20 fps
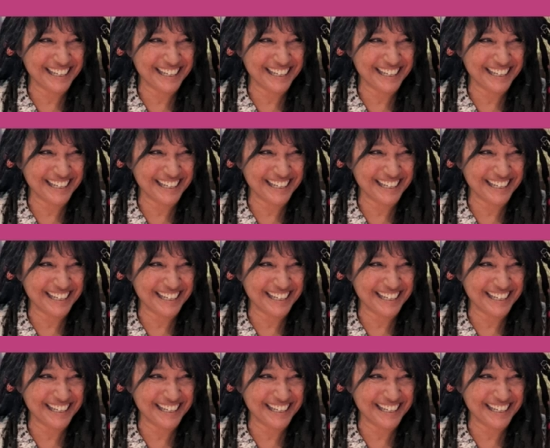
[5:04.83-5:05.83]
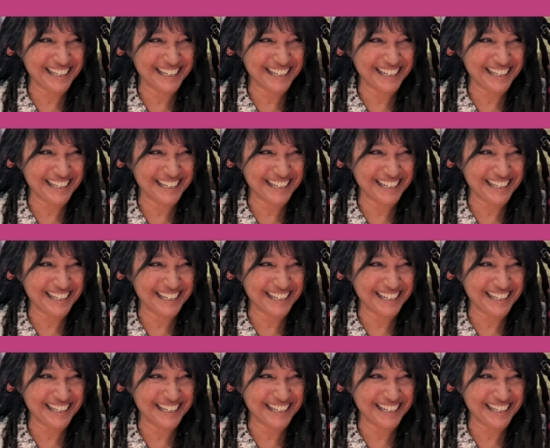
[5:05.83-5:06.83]

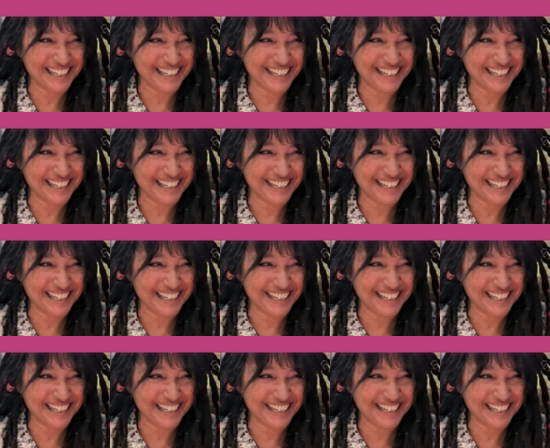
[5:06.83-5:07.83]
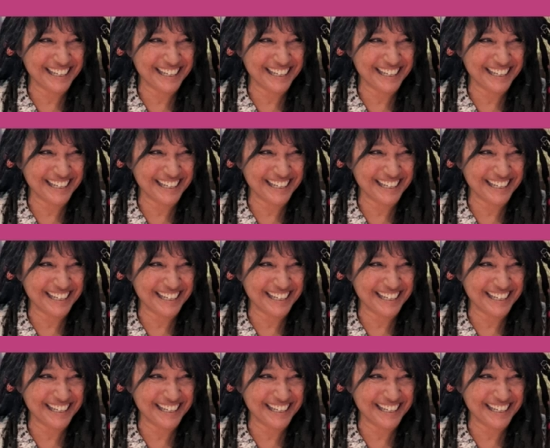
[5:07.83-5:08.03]
This is a still picture; no speech is visible.